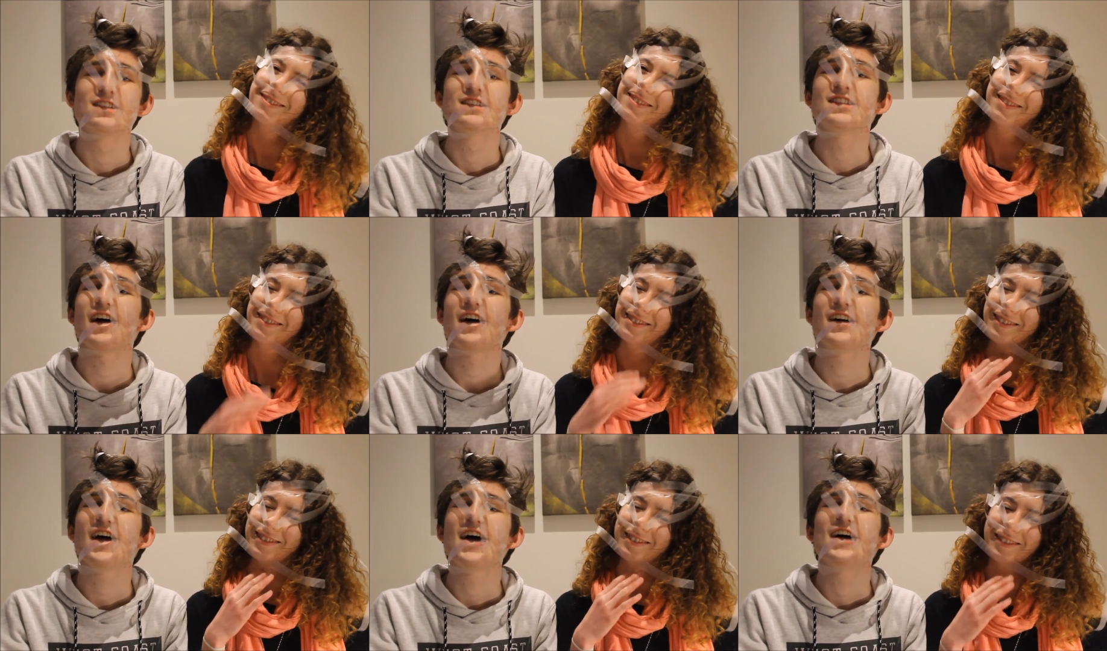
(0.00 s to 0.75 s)

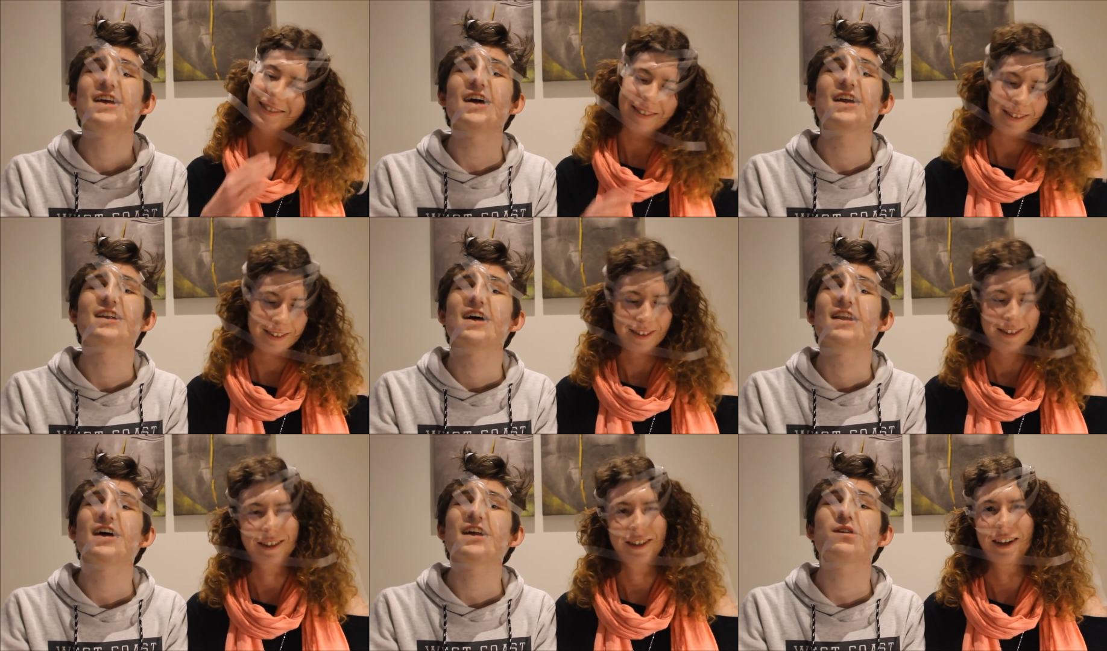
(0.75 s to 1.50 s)
Speaker 1: So, yes,
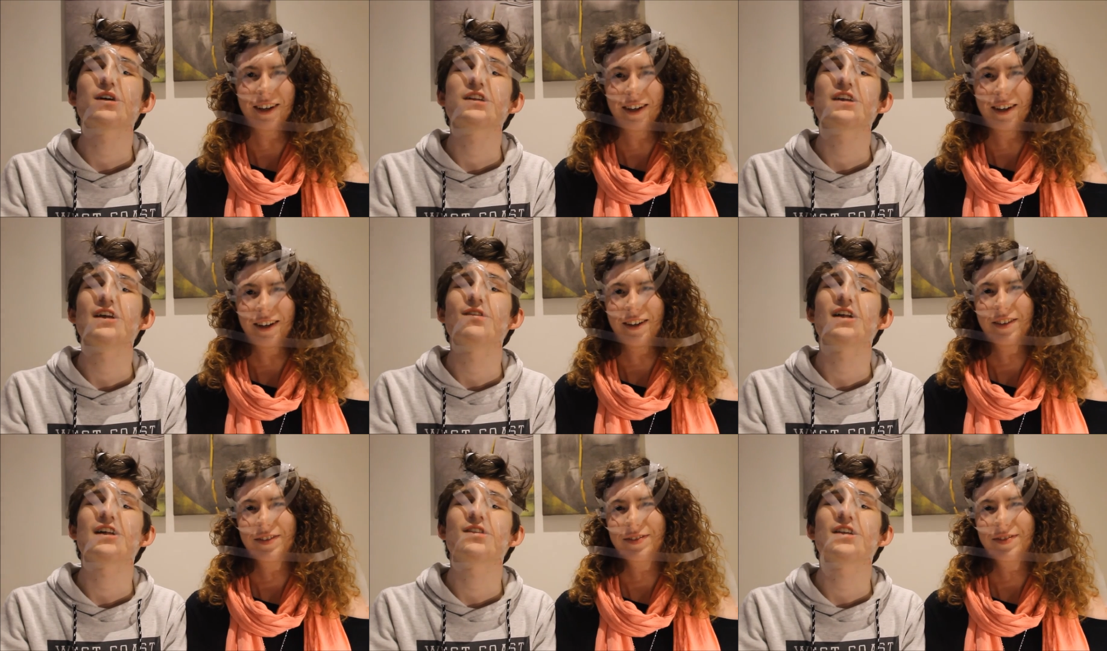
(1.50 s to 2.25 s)
thanks for watching. If you
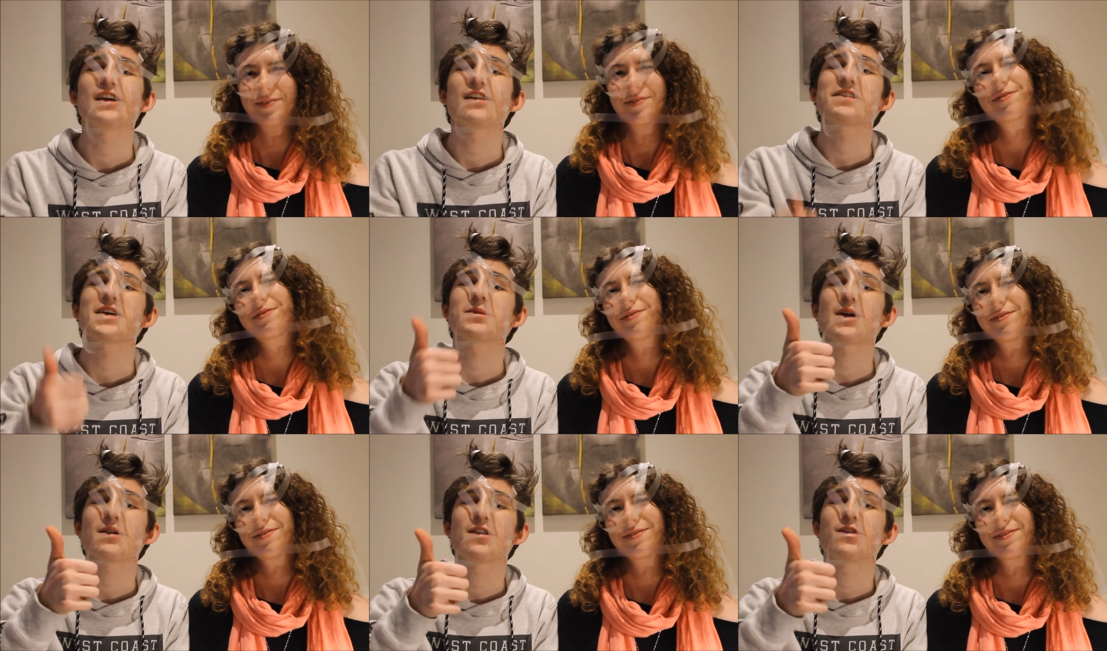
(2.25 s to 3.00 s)
like this video, give it a thumbs
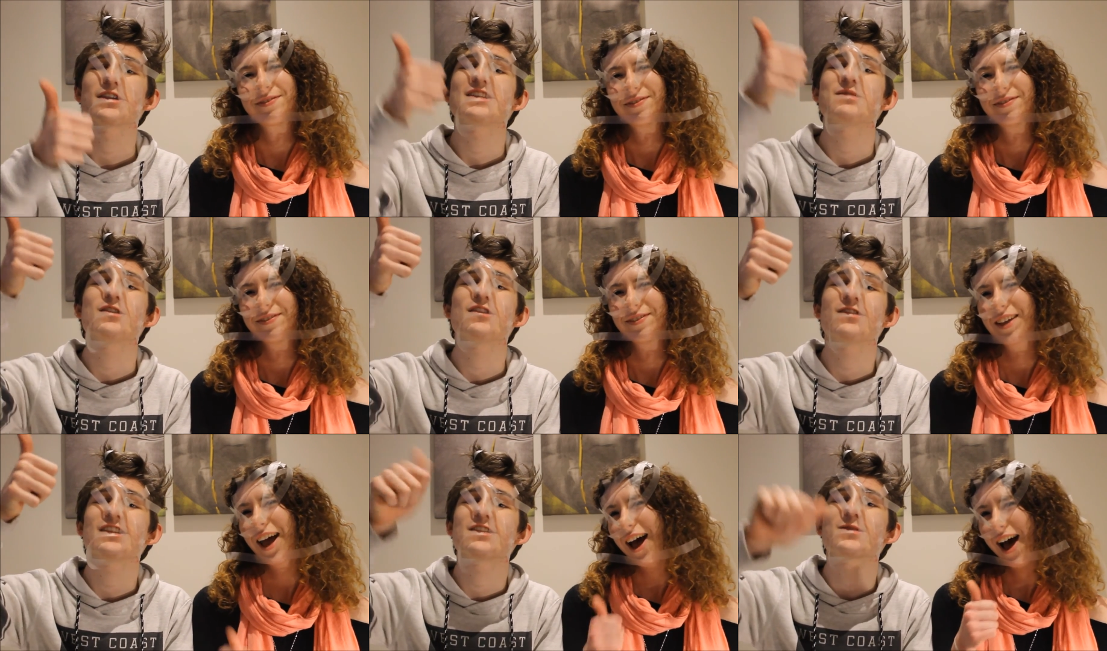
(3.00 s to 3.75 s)
up. If you want to see more
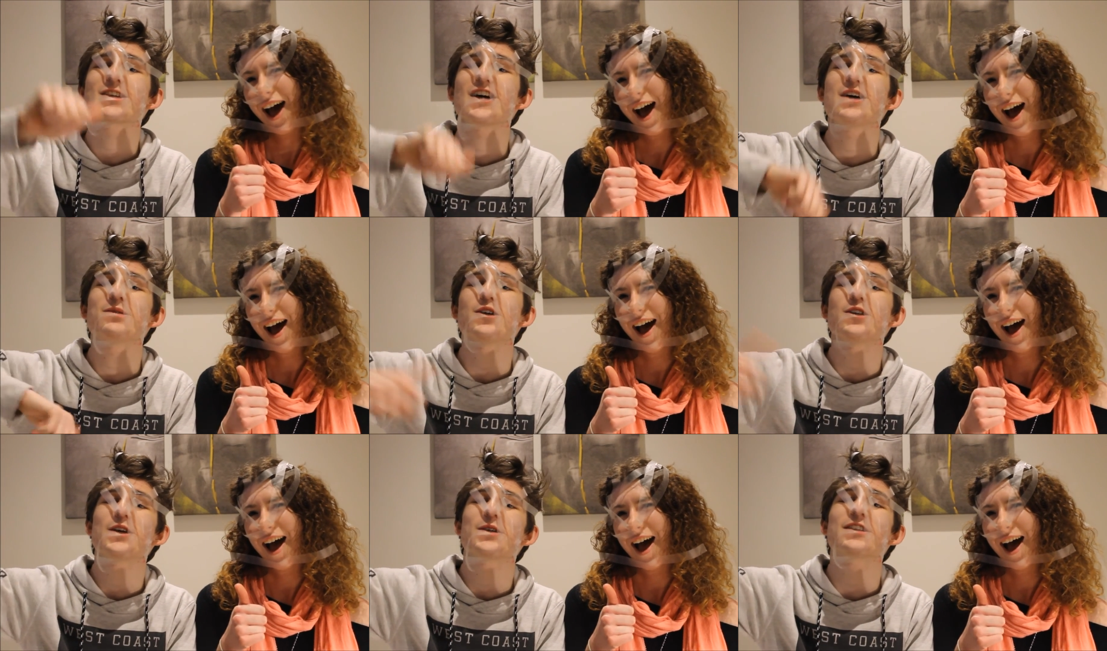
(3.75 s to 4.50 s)
from me, subscribe.
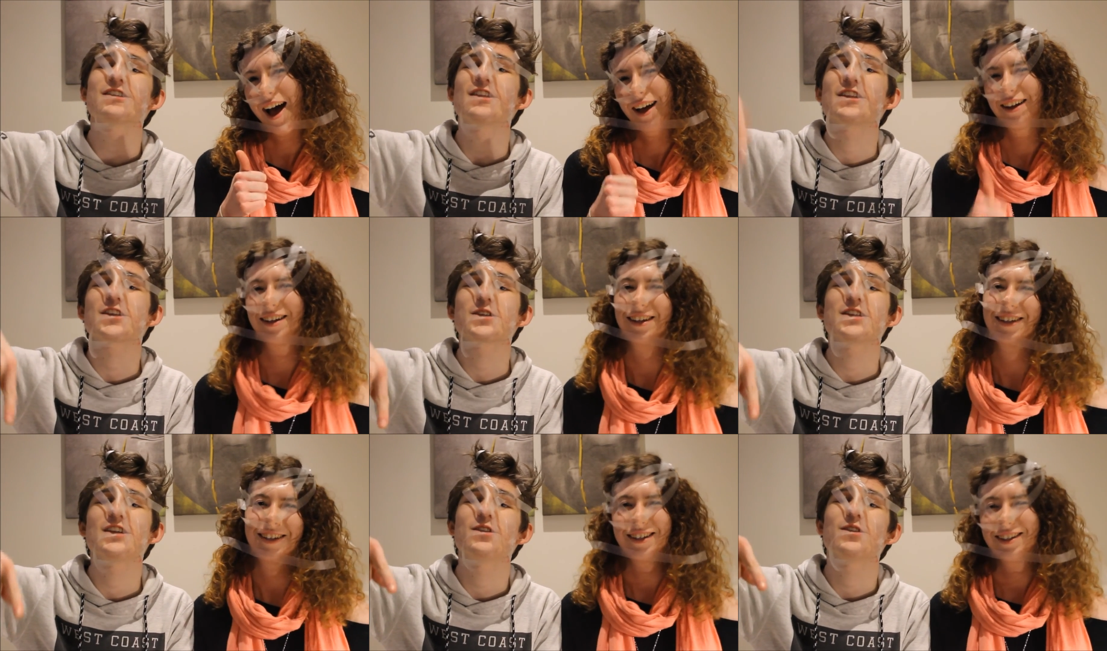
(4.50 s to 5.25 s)
All links are in the
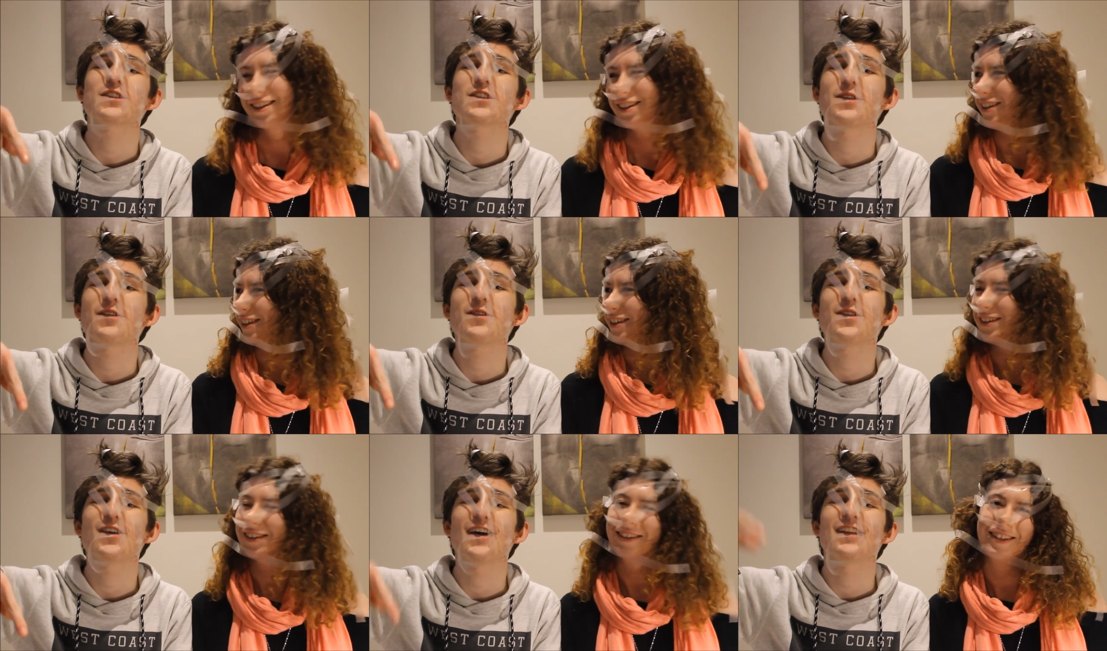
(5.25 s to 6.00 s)
description if you want to stop me for
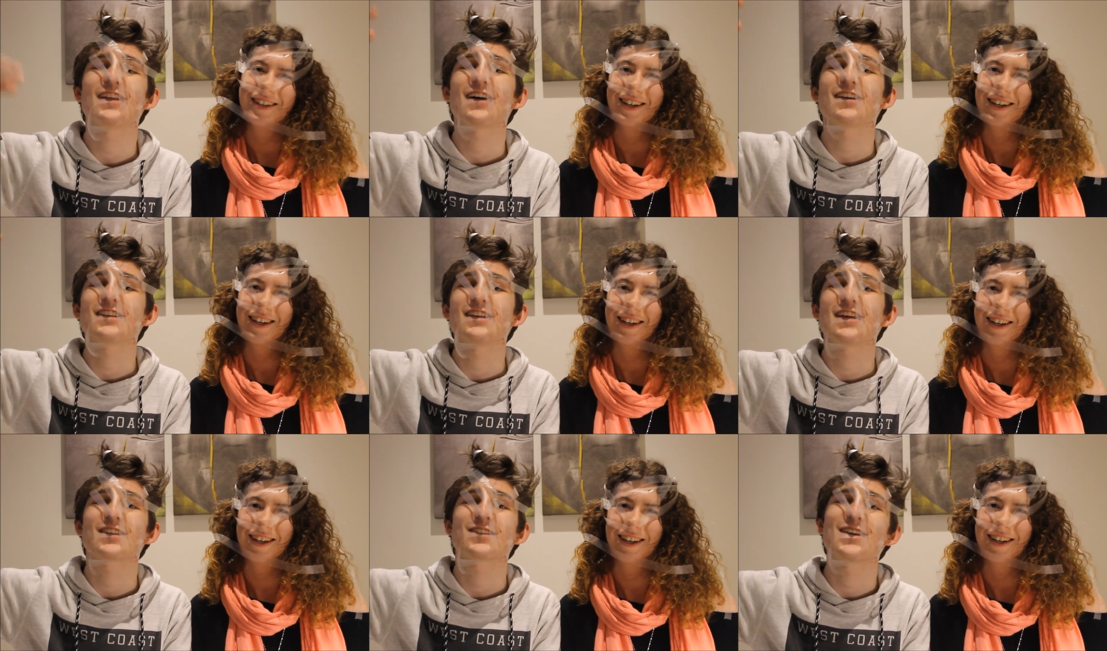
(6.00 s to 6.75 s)
more. And I'll see you
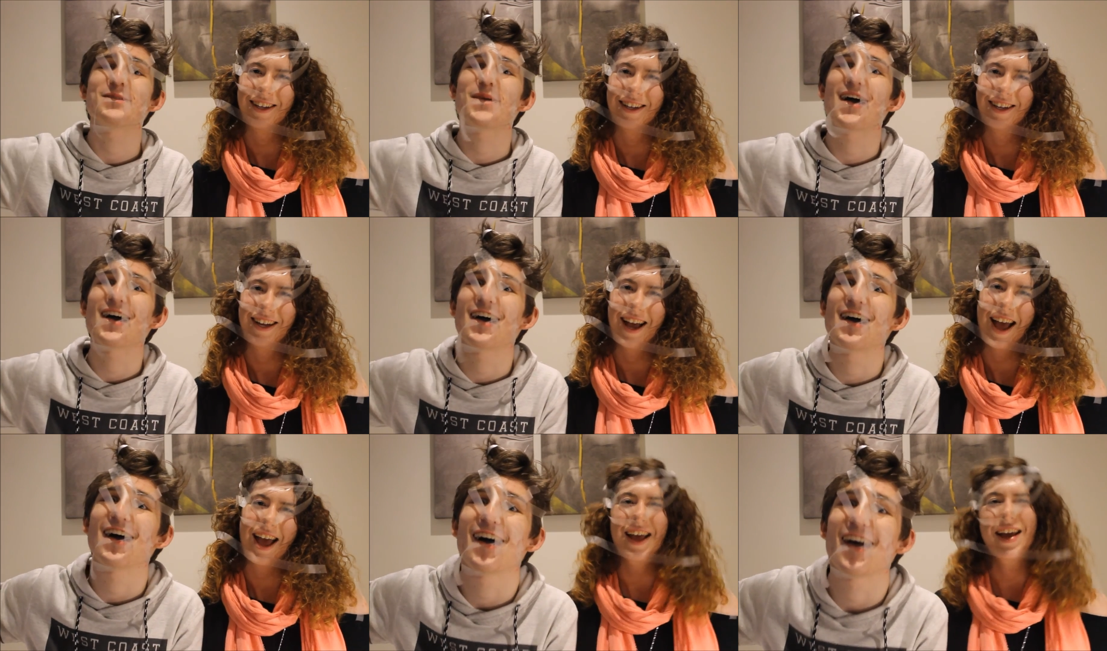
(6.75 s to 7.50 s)
next week.
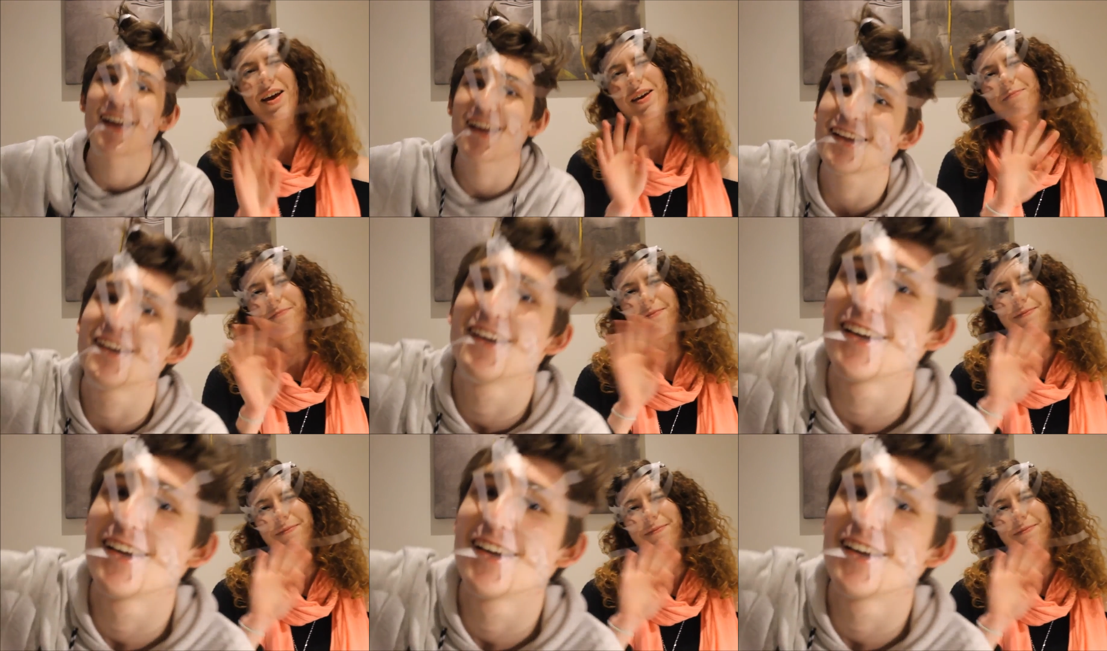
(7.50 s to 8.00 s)
Bye!